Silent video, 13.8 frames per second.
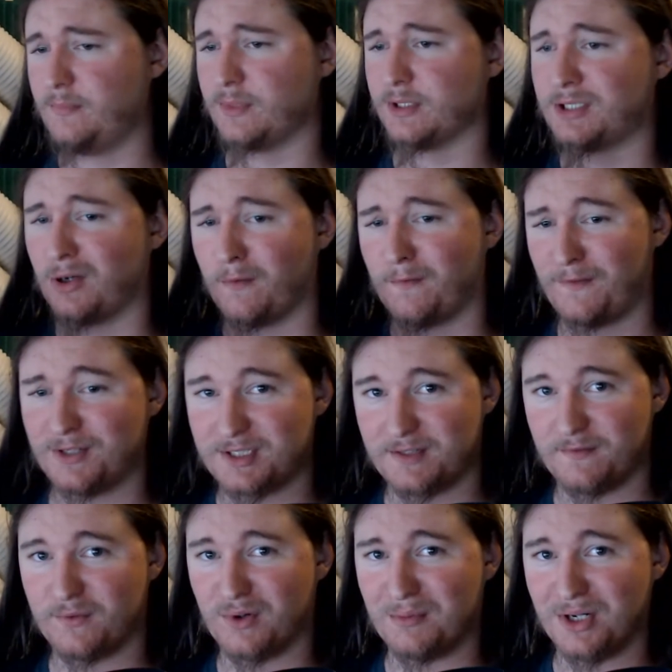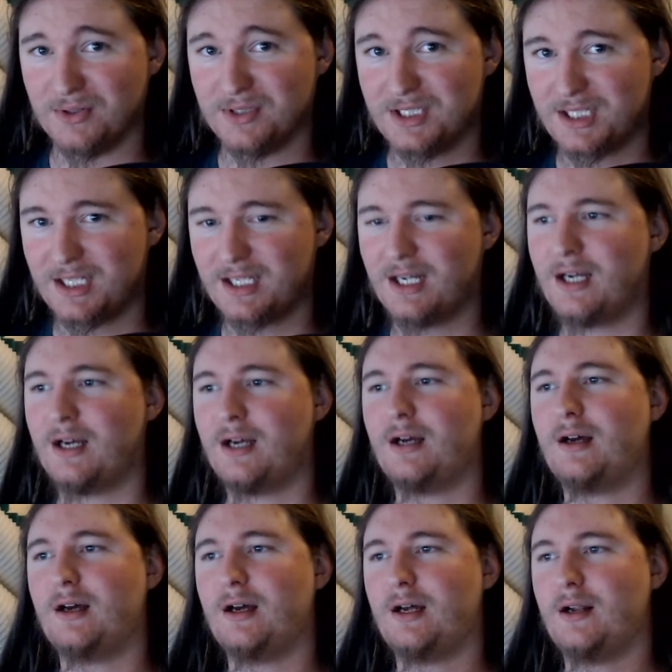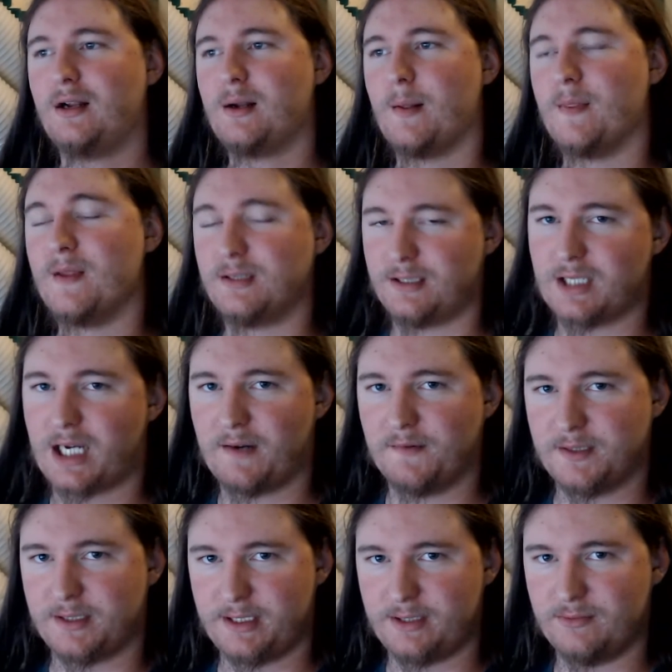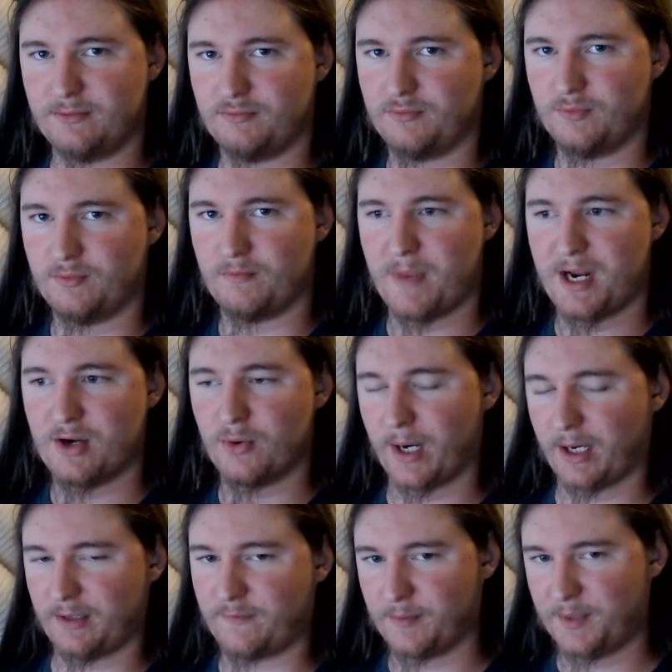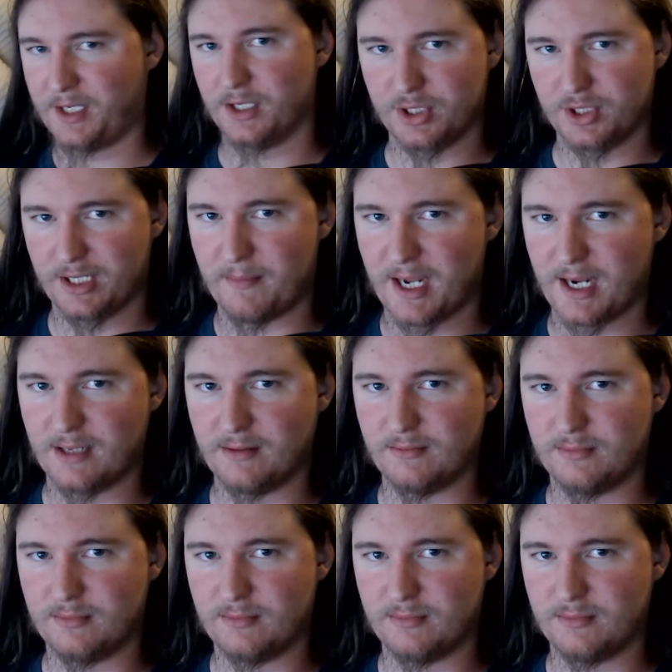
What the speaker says: So first and foremost, this is obviously made directly from the engine that made